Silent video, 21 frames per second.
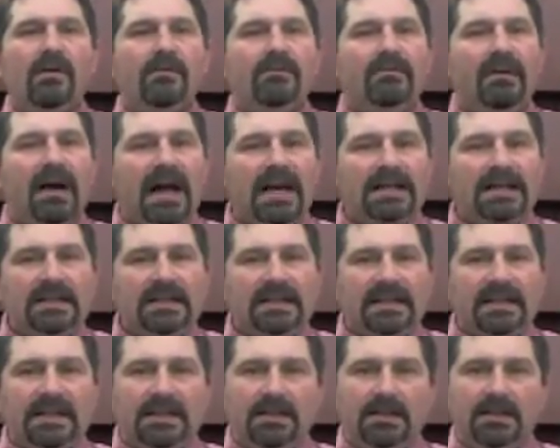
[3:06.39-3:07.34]

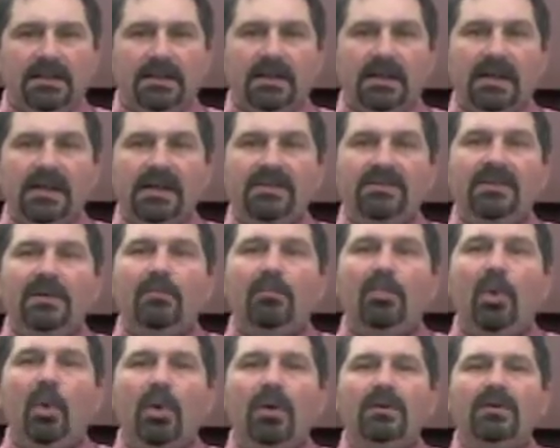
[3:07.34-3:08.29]
Finally, it is
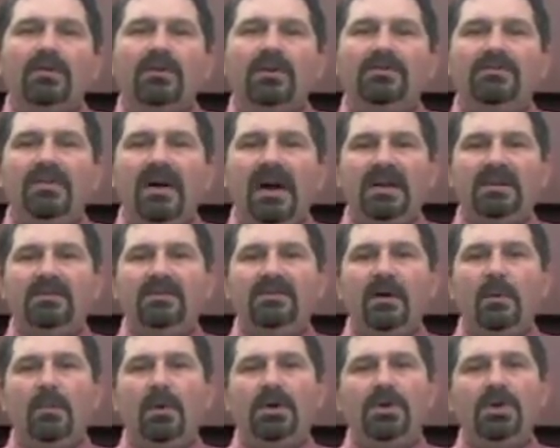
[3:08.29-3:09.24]
important to find
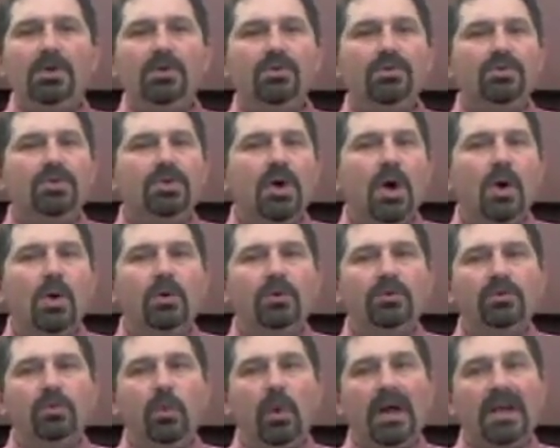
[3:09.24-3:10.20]
someone who
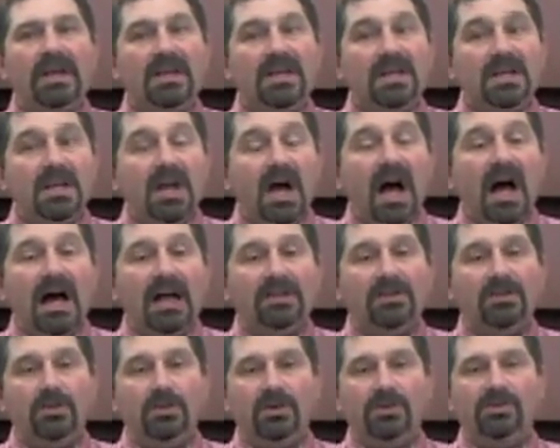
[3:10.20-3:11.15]
knows when
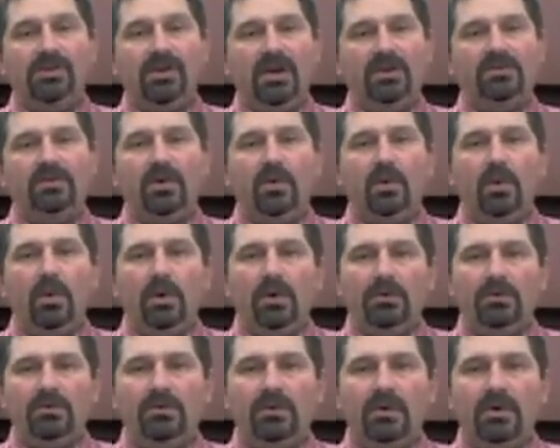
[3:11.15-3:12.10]
not to adjust a
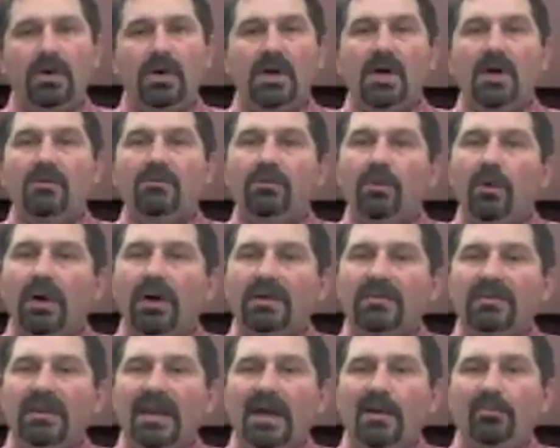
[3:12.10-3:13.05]
horse. For
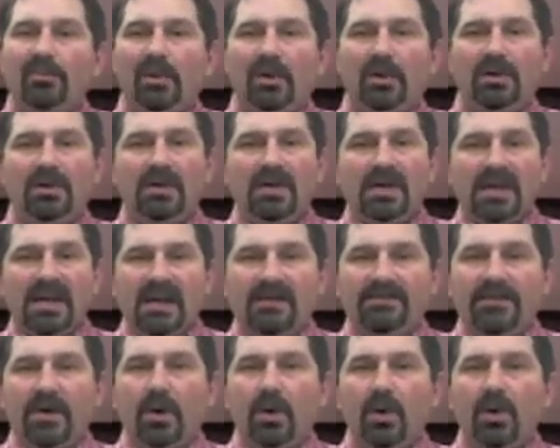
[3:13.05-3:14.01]
example,
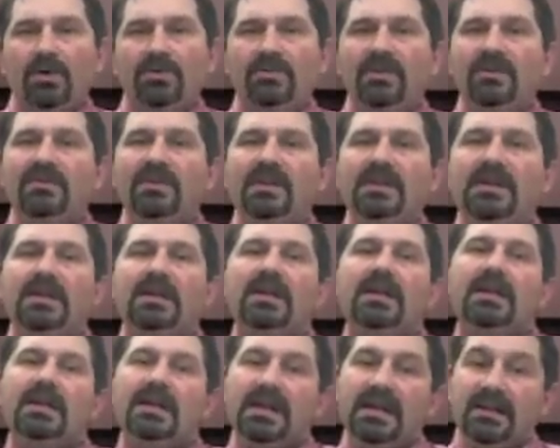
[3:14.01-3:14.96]
if the horse is in
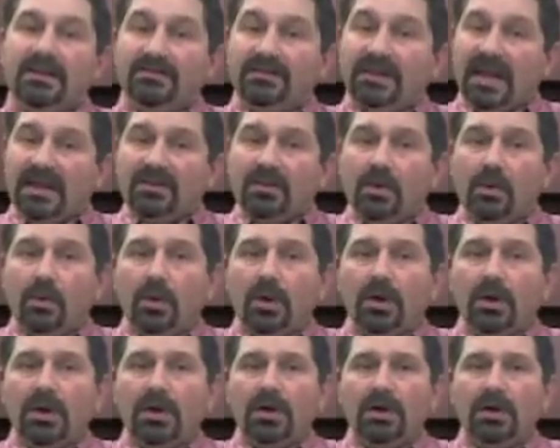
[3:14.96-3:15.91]
need of dental
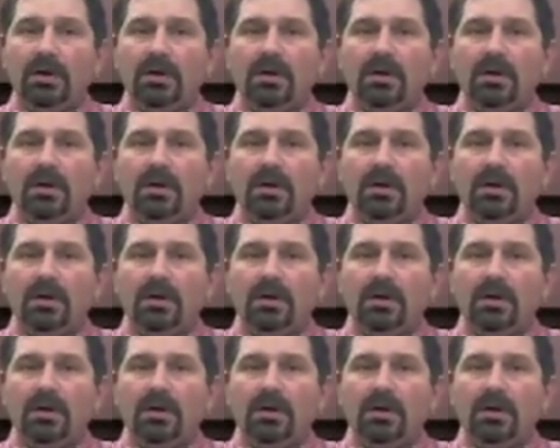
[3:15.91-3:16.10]
work,